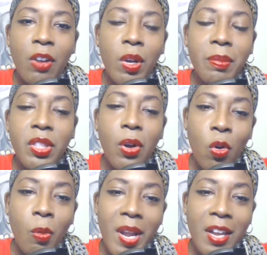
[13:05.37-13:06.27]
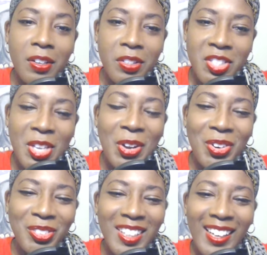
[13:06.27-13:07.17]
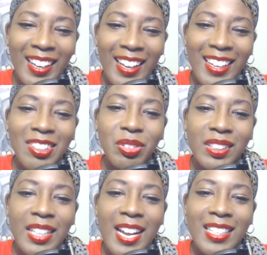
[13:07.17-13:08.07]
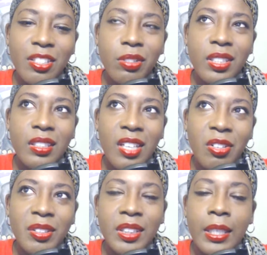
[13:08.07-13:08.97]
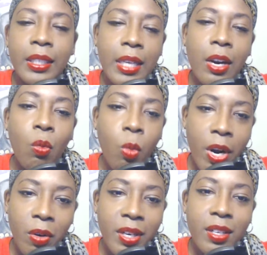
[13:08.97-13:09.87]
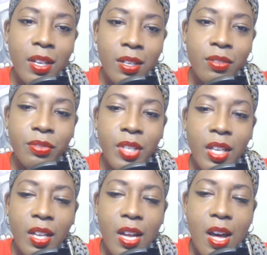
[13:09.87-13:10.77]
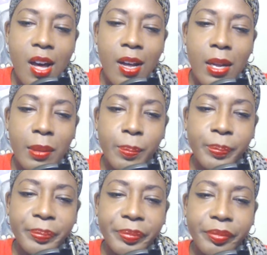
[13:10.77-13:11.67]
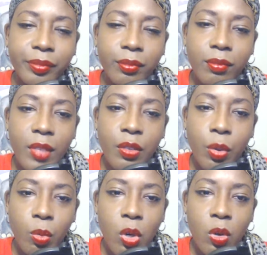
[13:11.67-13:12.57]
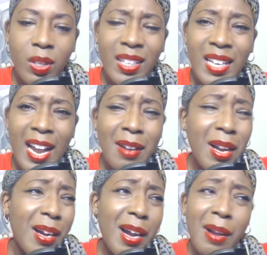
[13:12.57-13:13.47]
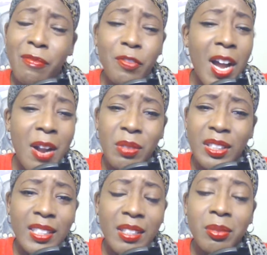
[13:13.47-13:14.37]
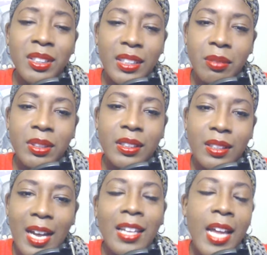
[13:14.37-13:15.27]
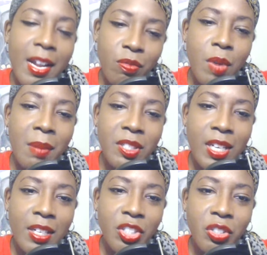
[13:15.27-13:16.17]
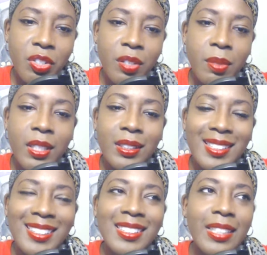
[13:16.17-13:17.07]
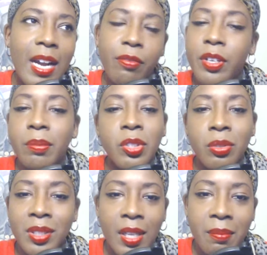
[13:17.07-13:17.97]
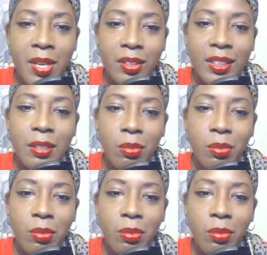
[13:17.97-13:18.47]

I don't want to be the old man in the suit." It was like he's getting kind of weary of the role, and I'm fine with it. It was I like Robert Downey Jr., but it's time for him to do something else.